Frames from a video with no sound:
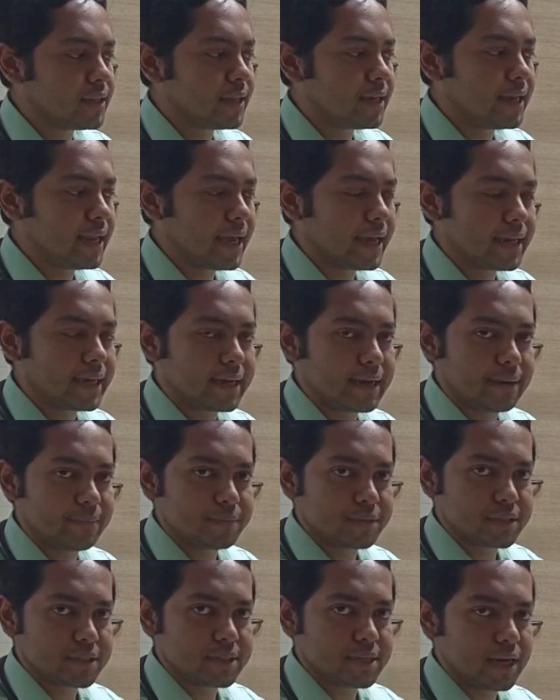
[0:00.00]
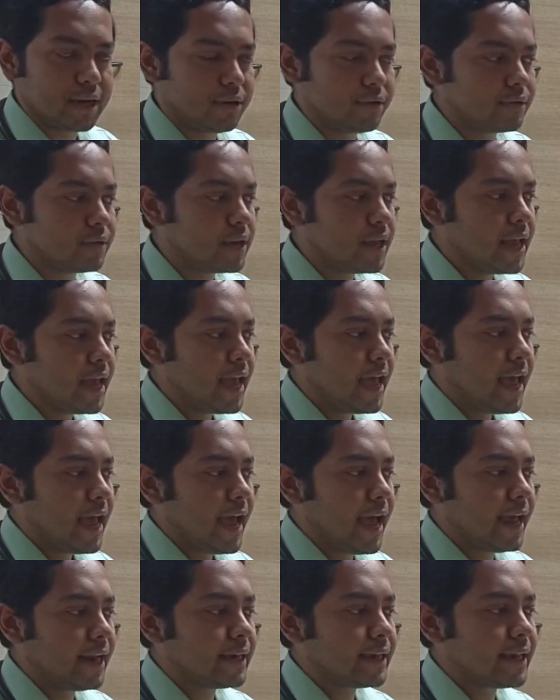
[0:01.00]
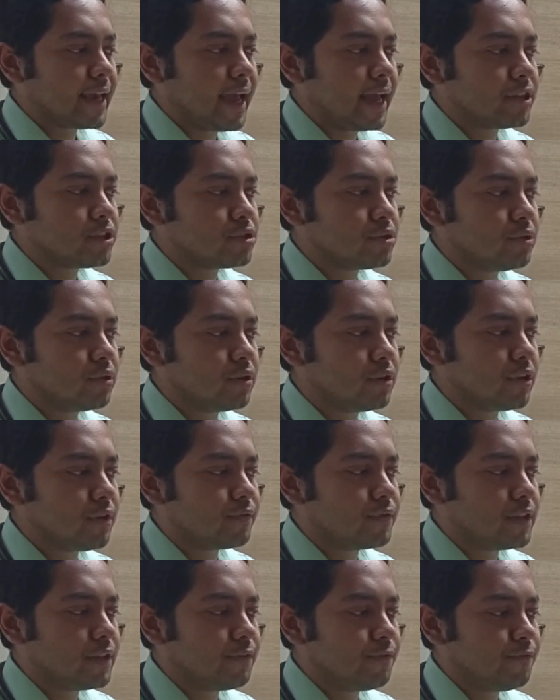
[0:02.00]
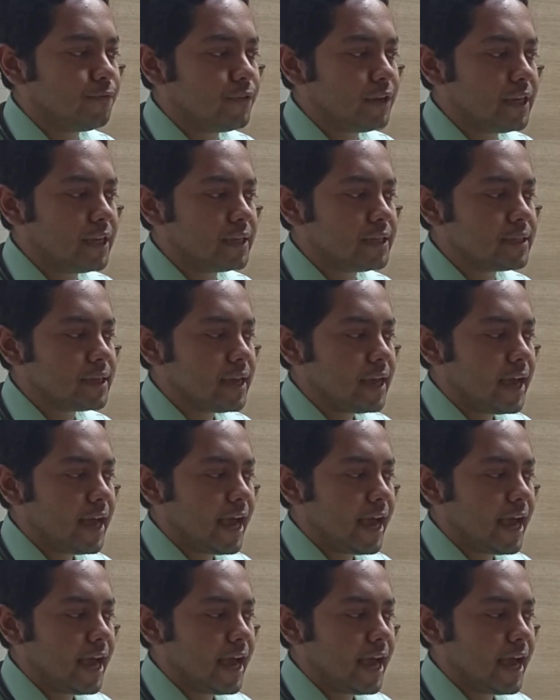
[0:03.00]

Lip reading: the leg comes down and catch hold of the feet